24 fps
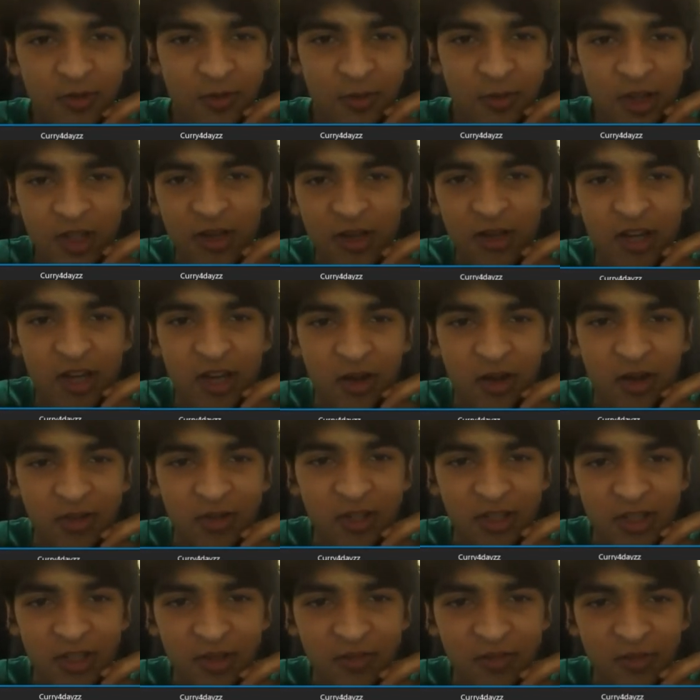Your help, you
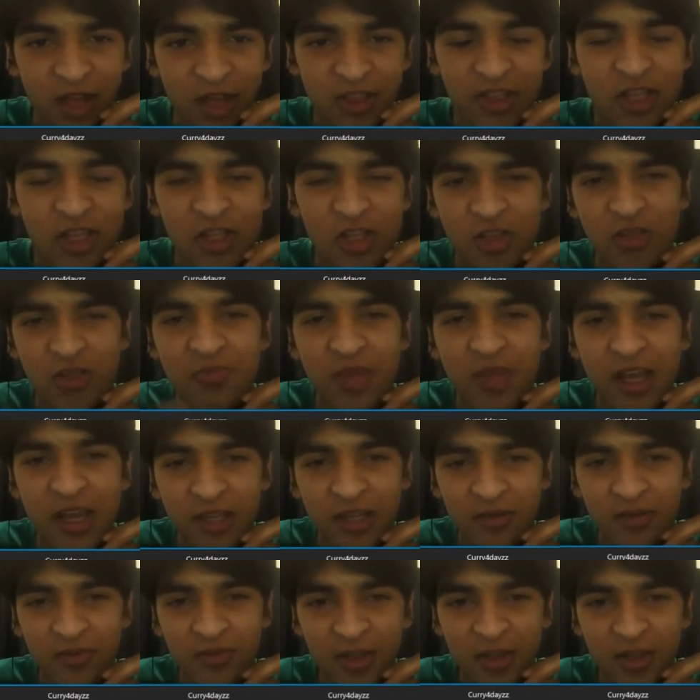know? I think you made it. I
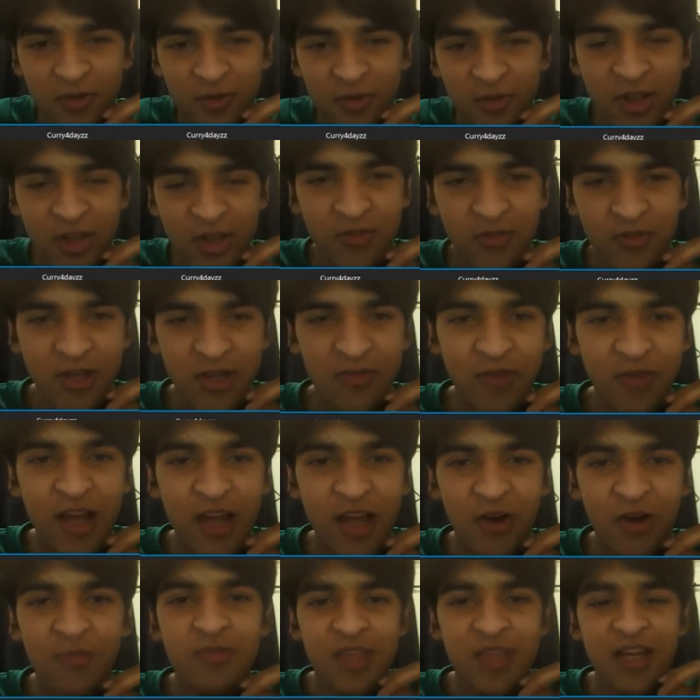made I helped, like...
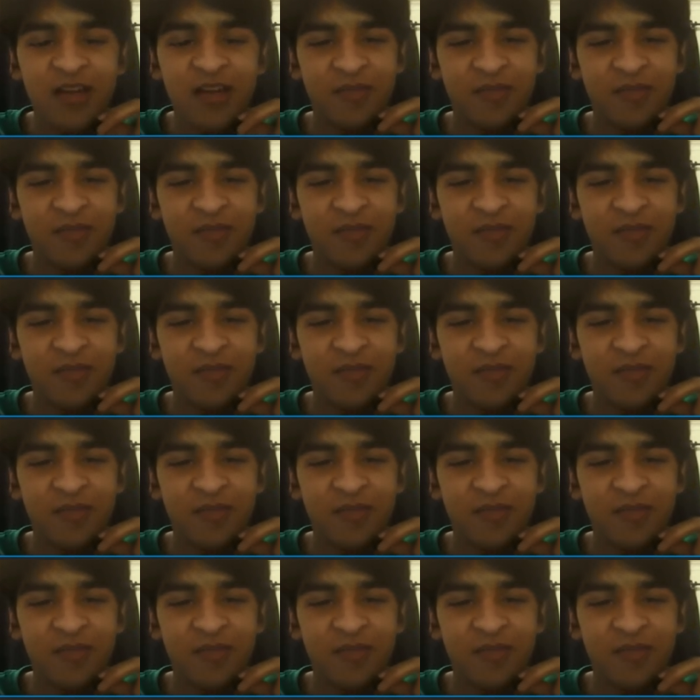Yeah.